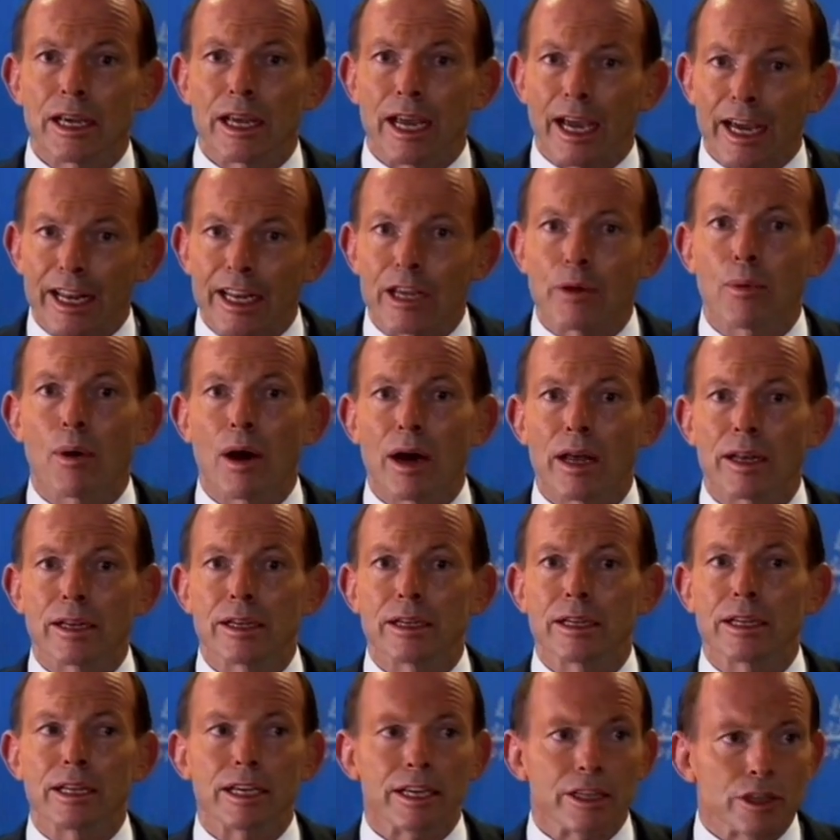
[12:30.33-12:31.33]

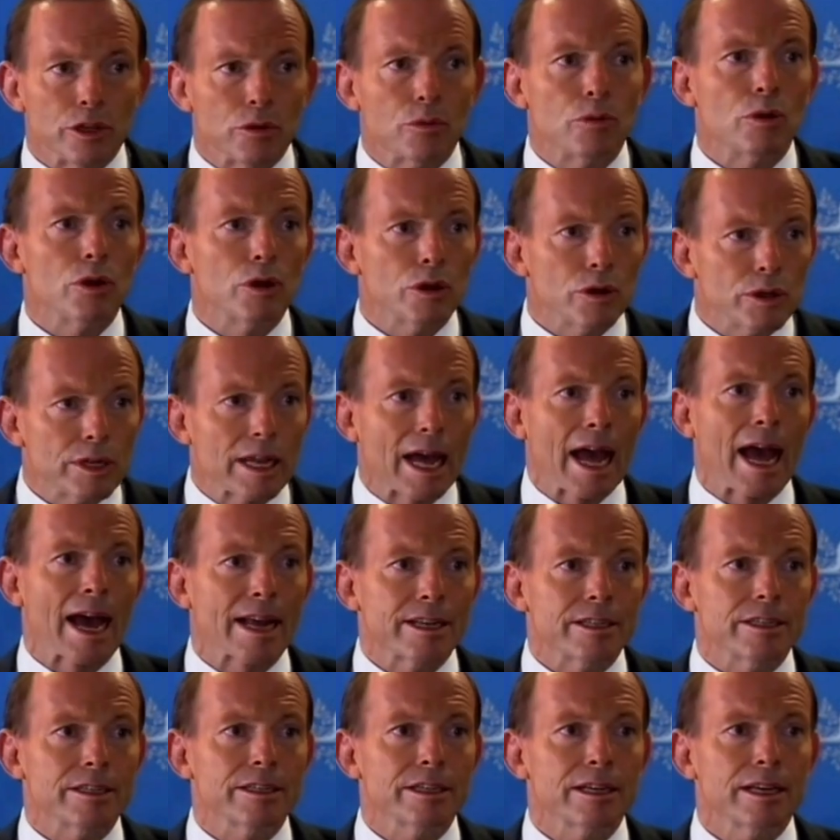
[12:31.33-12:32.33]
anyone in the world
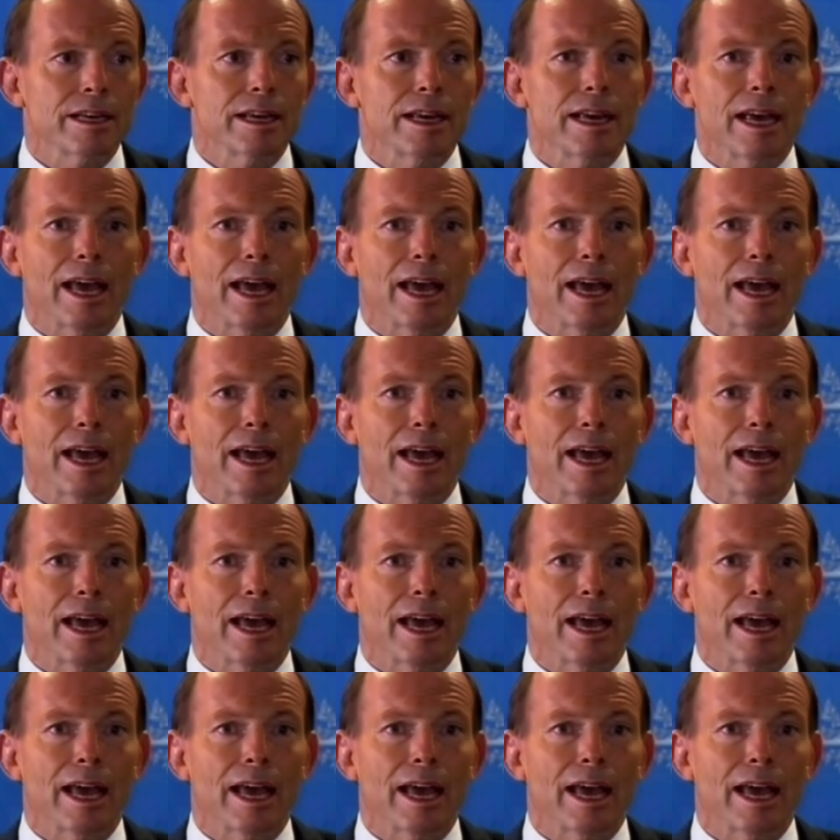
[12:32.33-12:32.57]
at it,